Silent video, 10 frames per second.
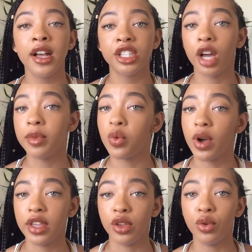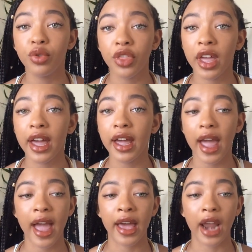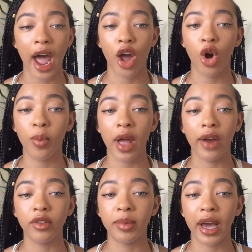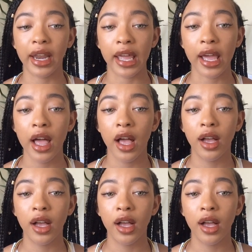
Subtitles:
Tell me what you think, and I hope everybody